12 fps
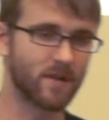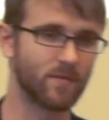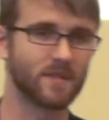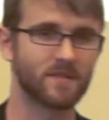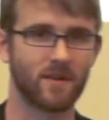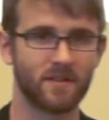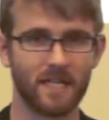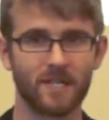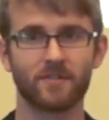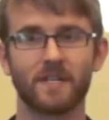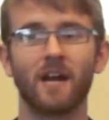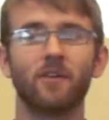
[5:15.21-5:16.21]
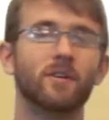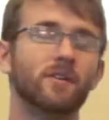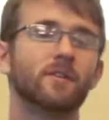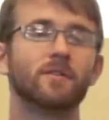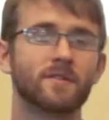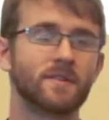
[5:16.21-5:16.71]
what's called the intercarrier
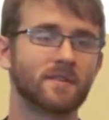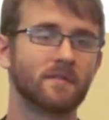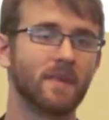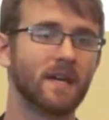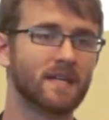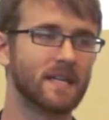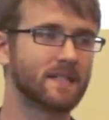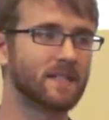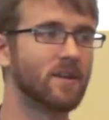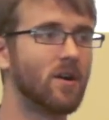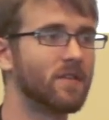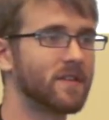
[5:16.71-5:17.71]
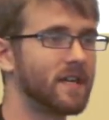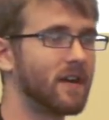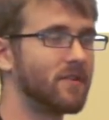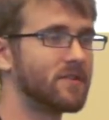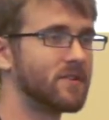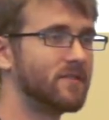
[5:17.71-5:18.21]
ecosystem. They connected to all the
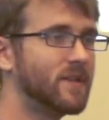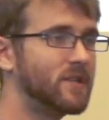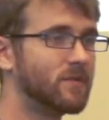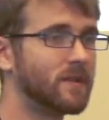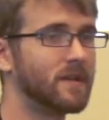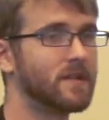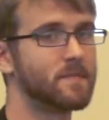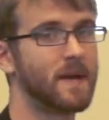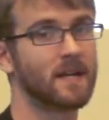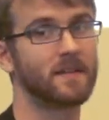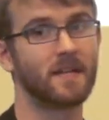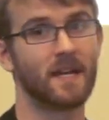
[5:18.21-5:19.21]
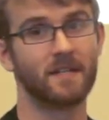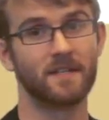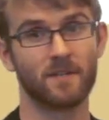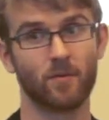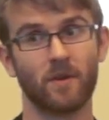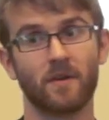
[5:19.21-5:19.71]
carriers individually, because back in the
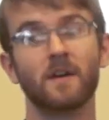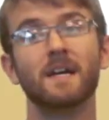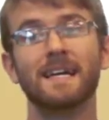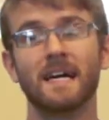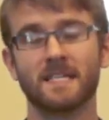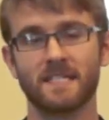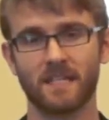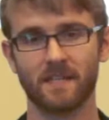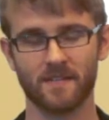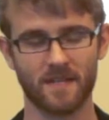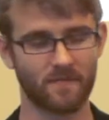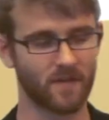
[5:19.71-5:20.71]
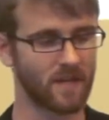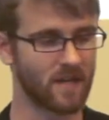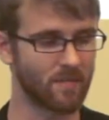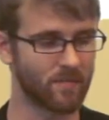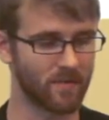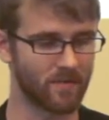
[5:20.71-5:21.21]
90s there were a significant
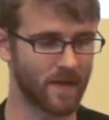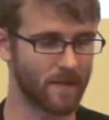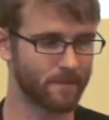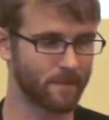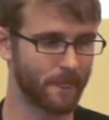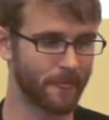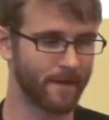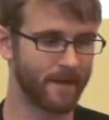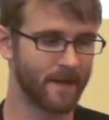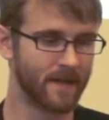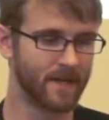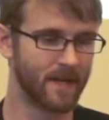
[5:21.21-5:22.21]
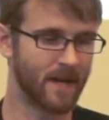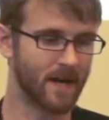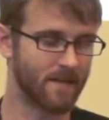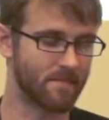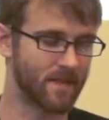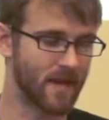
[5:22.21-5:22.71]
number of them.
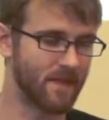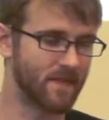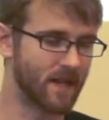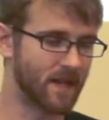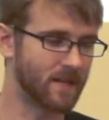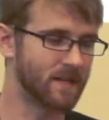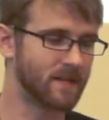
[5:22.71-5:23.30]
And then